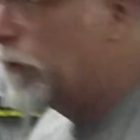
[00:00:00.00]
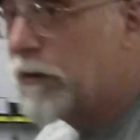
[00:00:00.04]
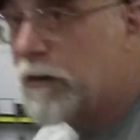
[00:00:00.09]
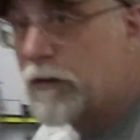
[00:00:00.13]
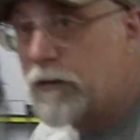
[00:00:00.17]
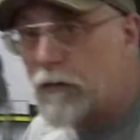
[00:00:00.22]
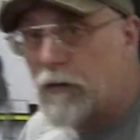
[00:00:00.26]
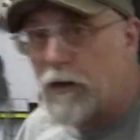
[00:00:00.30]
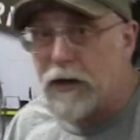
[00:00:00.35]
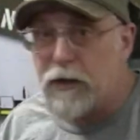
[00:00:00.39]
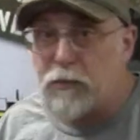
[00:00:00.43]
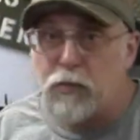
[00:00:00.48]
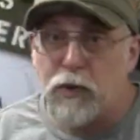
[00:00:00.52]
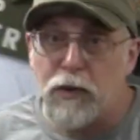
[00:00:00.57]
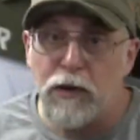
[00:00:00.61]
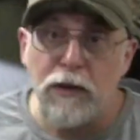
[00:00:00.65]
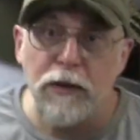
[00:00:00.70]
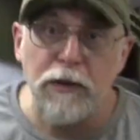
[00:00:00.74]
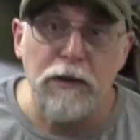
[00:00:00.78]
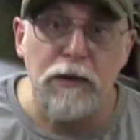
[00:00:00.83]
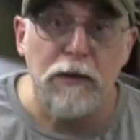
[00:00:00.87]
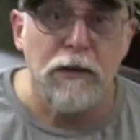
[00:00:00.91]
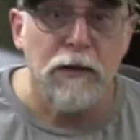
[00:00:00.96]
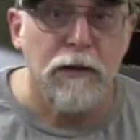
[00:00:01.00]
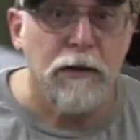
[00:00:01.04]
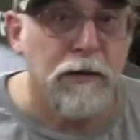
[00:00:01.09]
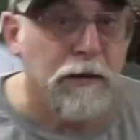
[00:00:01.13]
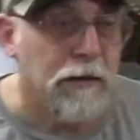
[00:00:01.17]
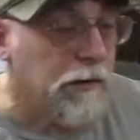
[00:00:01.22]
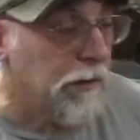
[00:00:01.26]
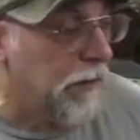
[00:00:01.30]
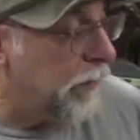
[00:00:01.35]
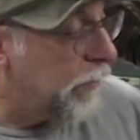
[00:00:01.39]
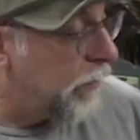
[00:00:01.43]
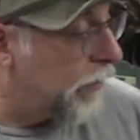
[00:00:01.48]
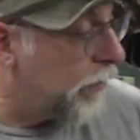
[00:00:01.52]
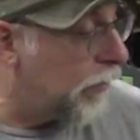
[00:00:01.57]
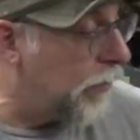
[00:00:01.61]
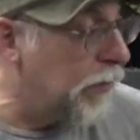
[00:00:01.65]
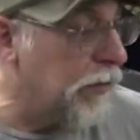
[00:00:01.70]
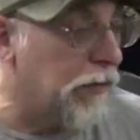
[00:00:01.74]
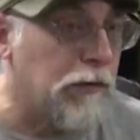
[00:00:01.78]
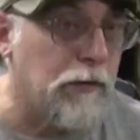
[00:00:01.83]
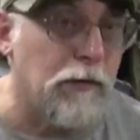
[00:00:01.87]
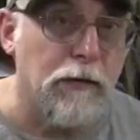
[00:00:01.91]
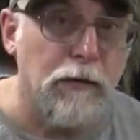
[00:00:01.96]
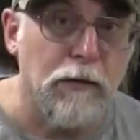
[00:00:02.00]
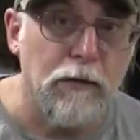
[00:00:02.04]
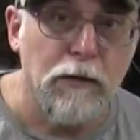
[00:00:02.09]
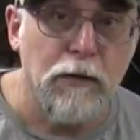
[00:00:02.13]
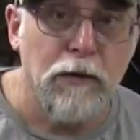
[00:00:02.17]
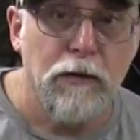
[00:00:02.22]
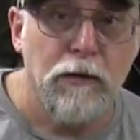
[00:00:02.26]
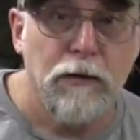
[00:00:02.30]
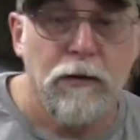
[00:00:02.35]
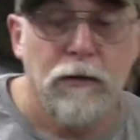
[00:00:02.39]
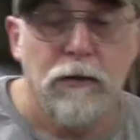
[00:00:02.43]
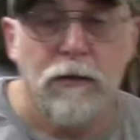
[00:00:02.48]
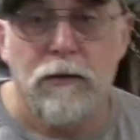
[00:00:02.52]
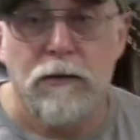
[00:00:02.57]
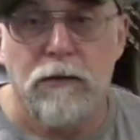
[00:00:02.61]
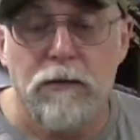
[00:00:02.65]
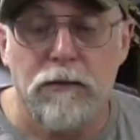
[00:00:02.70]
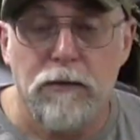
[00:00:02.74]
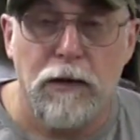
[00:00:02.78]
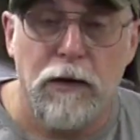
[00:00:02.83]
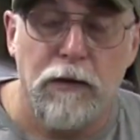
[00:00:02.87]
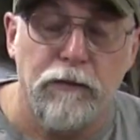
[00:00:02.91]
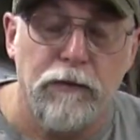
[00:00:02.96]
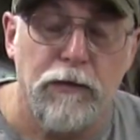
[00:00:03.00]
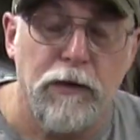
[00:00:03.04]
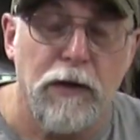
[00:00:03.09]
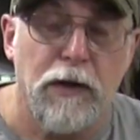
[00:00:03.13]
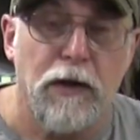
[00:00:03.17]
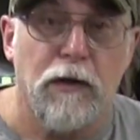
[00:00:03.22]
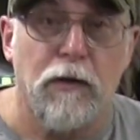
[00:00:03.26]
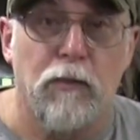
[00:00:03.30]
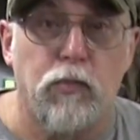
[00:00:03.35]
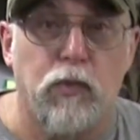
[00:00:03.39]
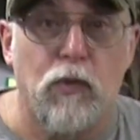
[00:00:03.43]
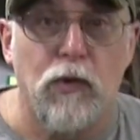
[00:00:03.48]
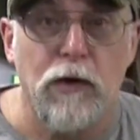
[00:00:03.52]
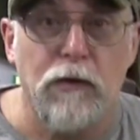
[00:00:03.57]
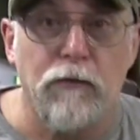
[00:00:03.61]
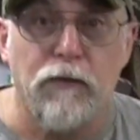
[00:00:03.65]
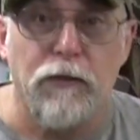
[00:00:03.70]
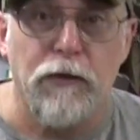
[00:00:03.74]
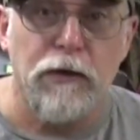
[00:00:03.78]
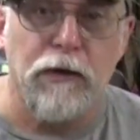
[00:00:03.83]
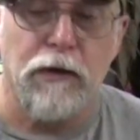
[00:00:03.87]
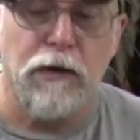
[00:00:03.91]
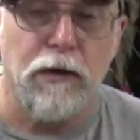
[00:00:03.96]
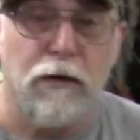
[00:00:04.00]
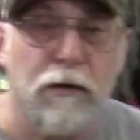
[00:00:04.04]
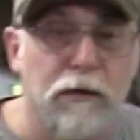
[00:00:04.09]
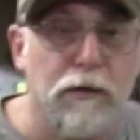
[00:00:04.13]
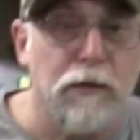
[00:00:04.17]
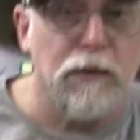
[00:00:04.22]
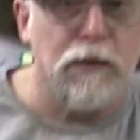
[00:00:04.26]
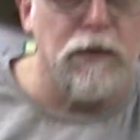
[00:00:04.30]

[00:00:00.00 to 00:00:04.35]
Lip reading: the tripod because his sister left it at her boyfriend's house, I